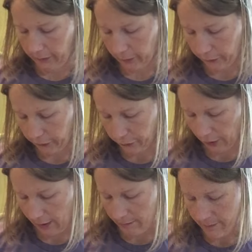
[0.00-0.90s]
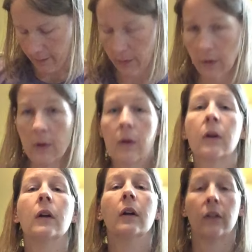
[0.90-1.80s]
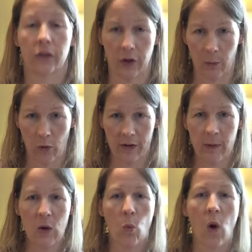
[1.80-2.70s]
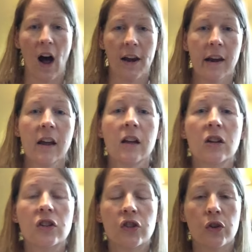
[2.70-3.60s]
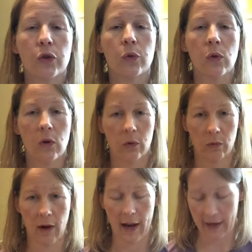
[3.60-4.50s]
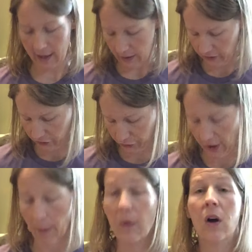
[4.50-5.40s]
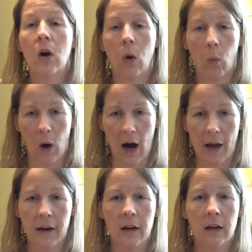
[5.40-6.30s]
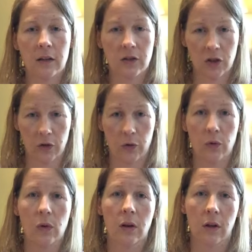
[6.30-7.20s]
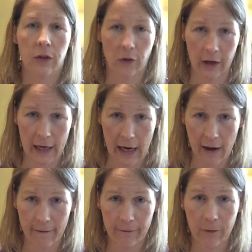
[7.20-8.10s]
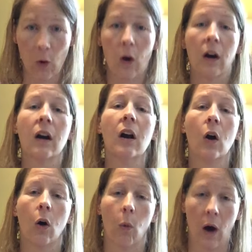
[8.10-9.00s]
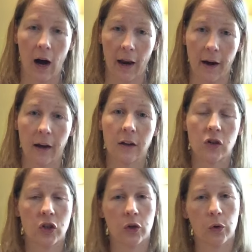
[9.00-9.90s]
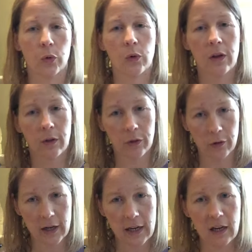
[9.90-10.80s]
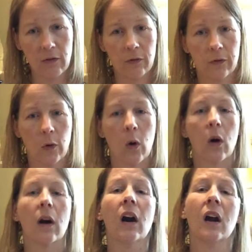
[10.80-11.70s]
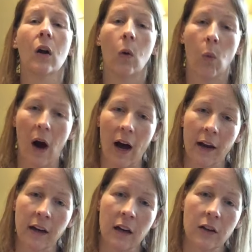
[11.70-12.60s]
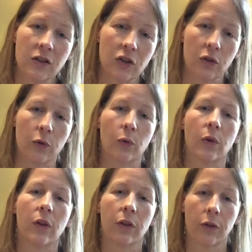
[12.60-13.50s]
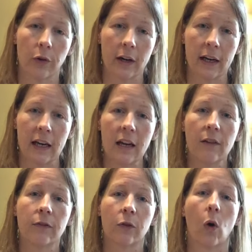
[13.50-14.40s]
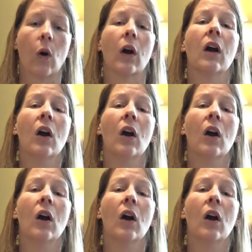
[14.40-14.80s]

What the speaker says: So strum with me. 1, 2, ready, strum. 1, 2, 3, 4. 1, 2, 3, 4. 1, 2, 3, 4.